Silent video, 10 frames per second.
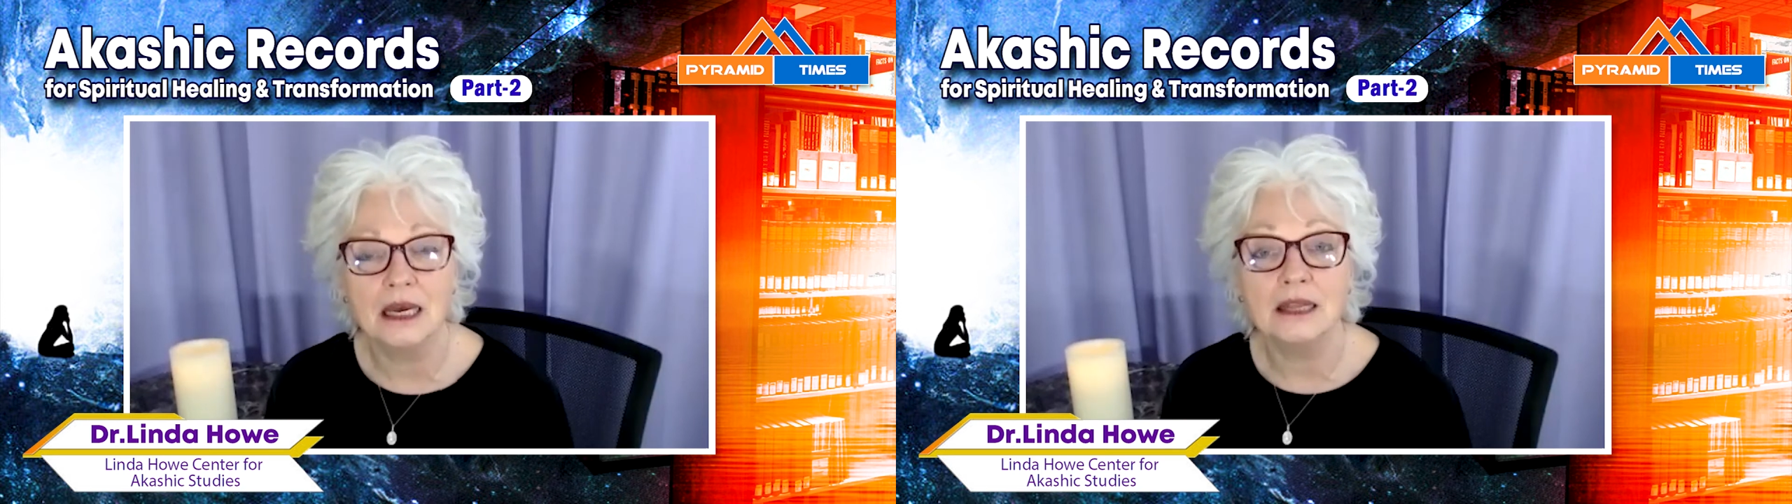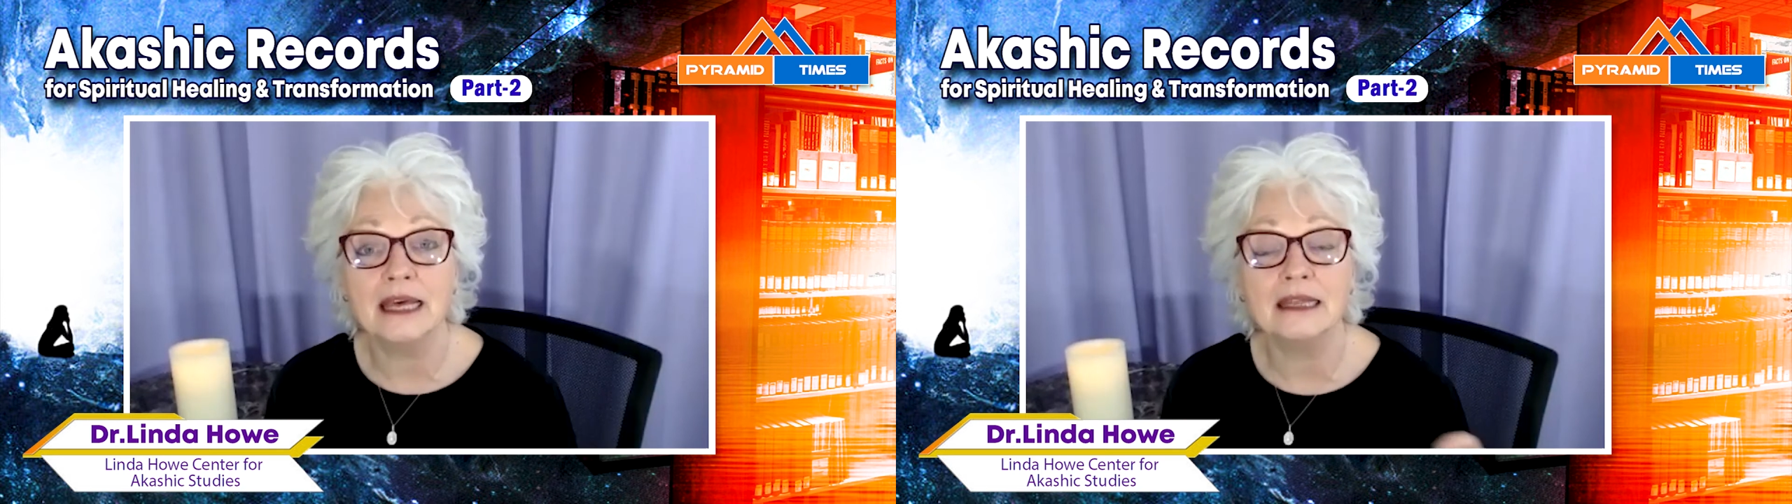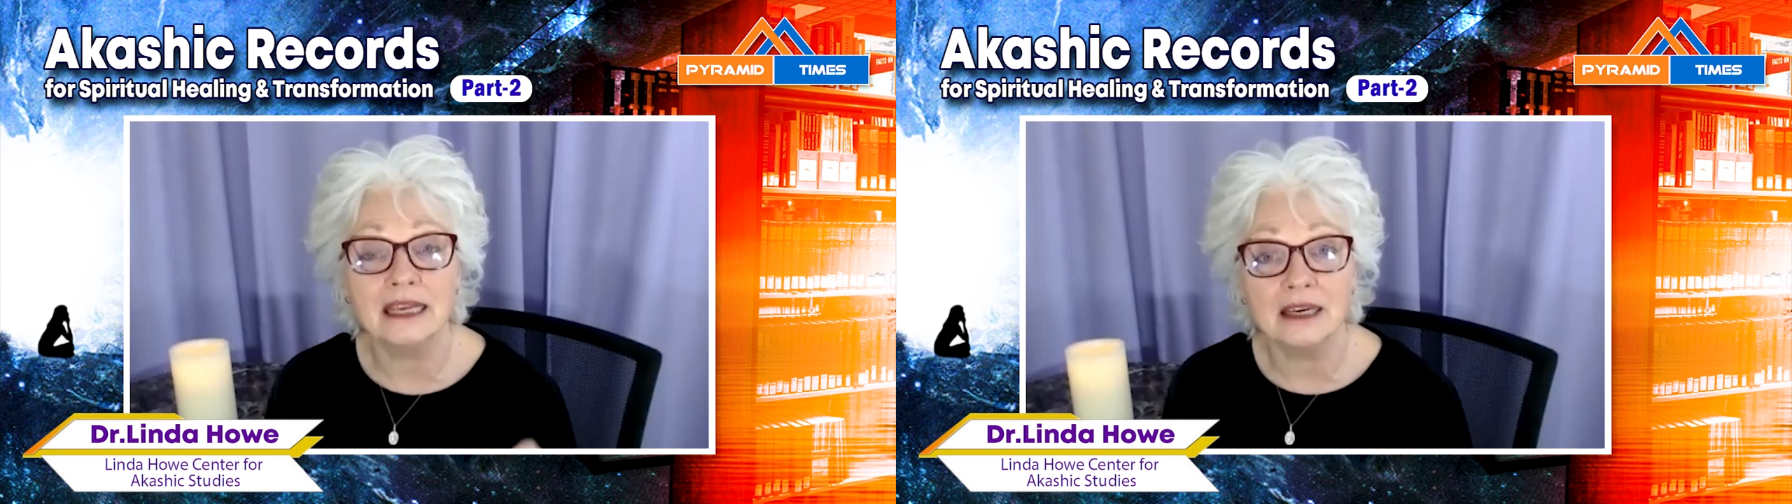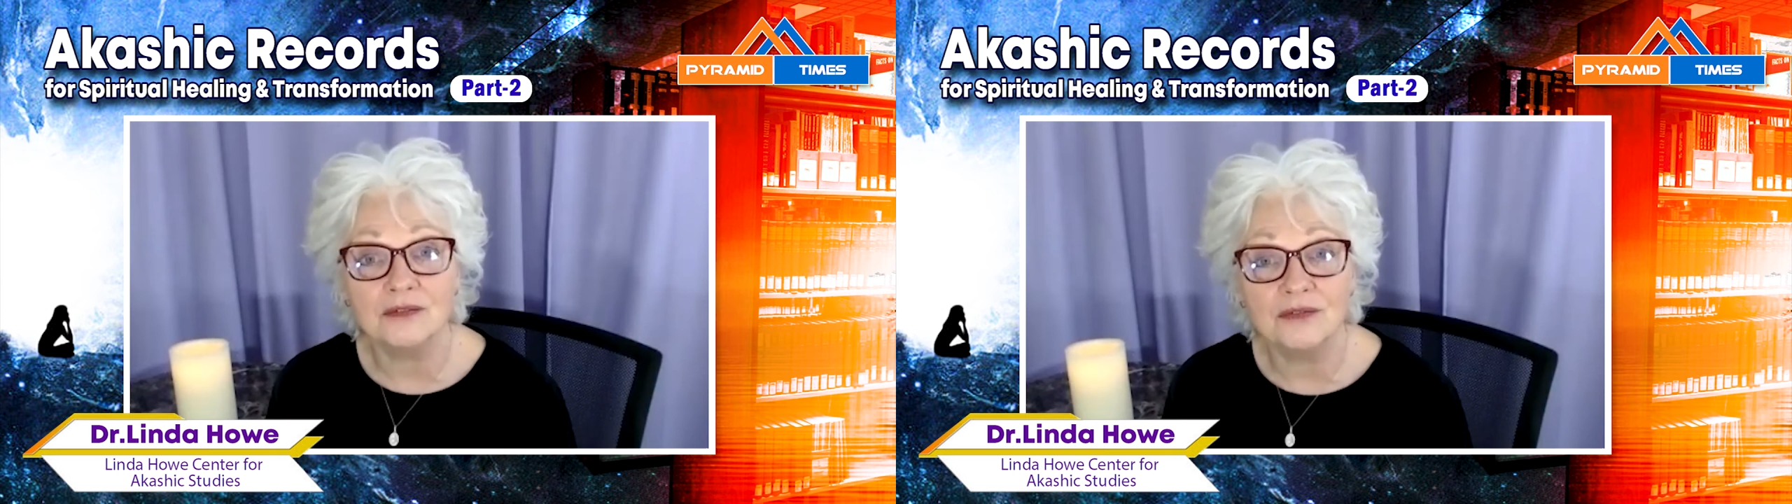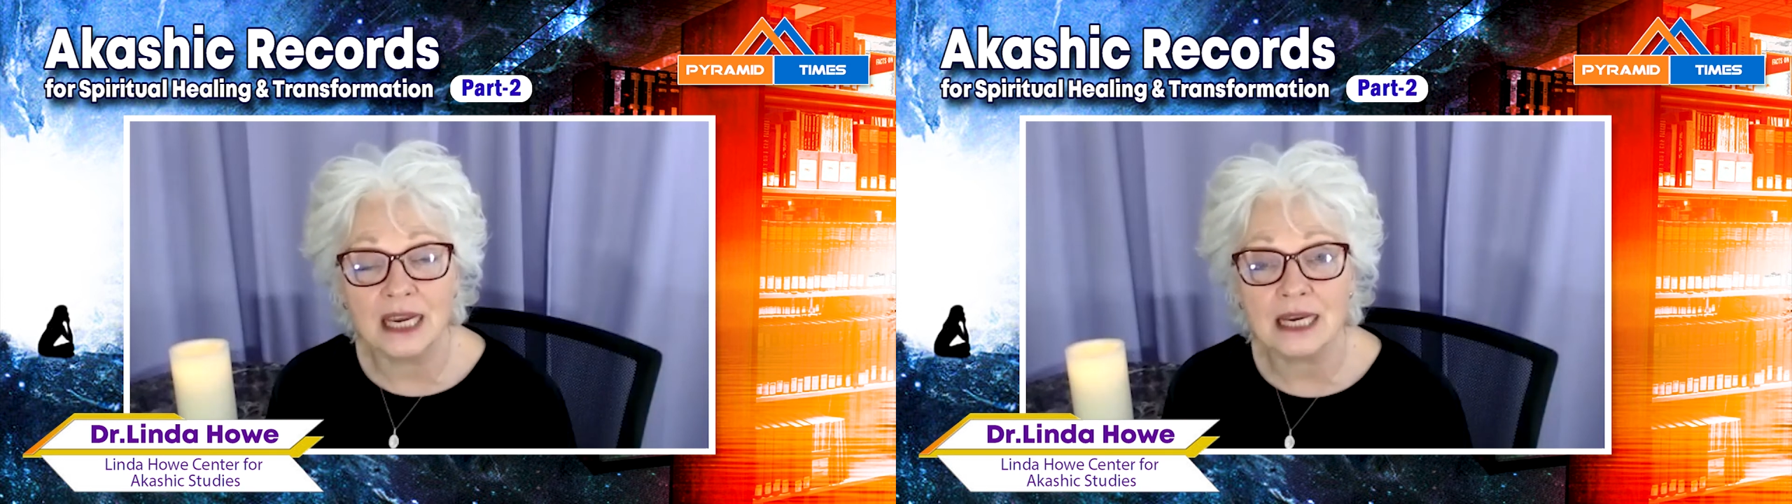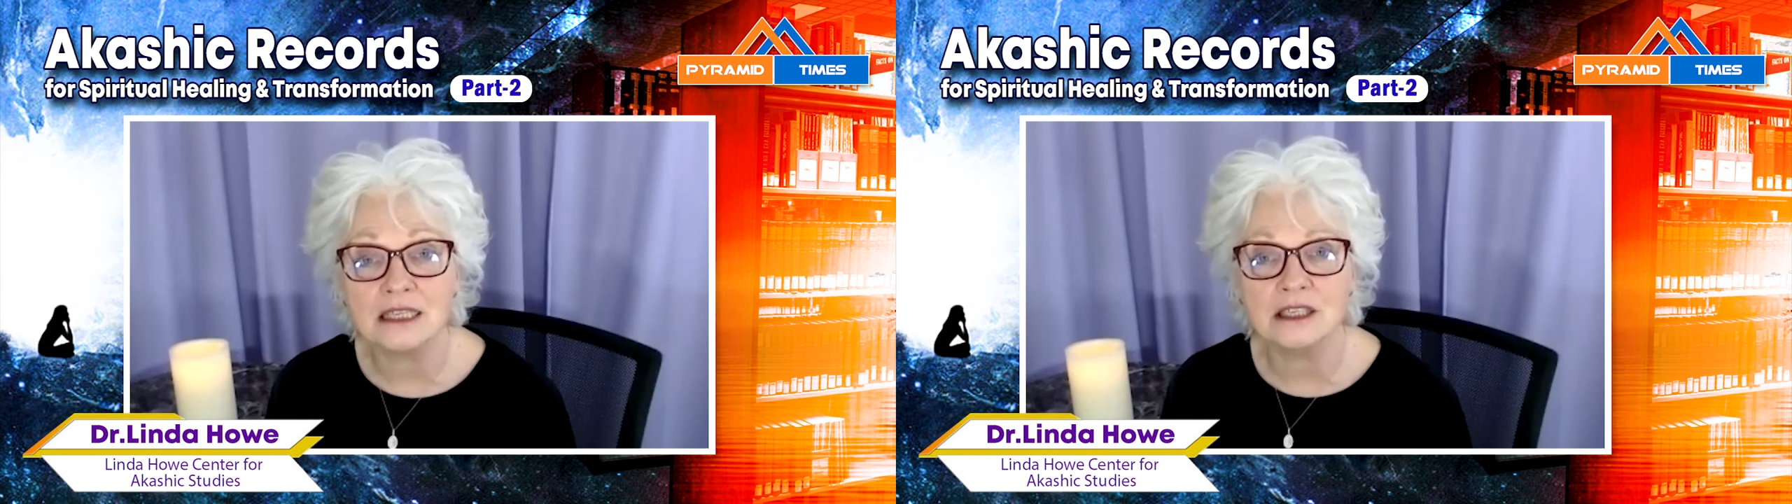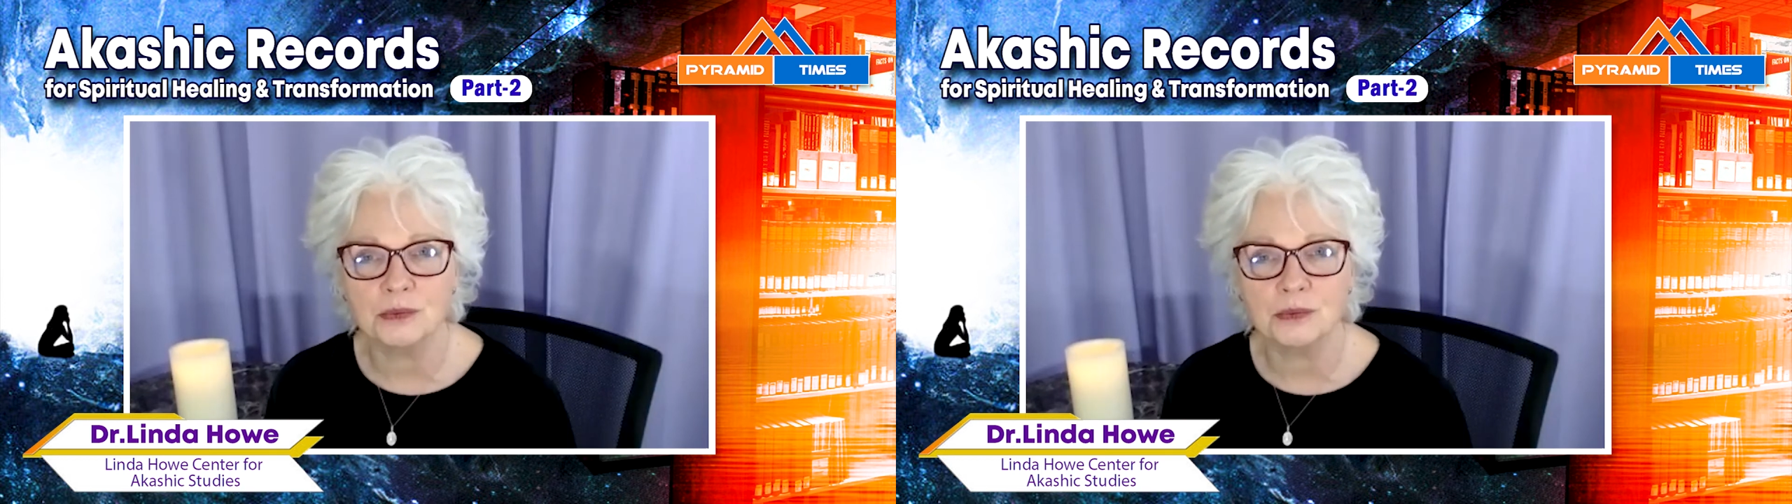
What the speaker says: Then the advanced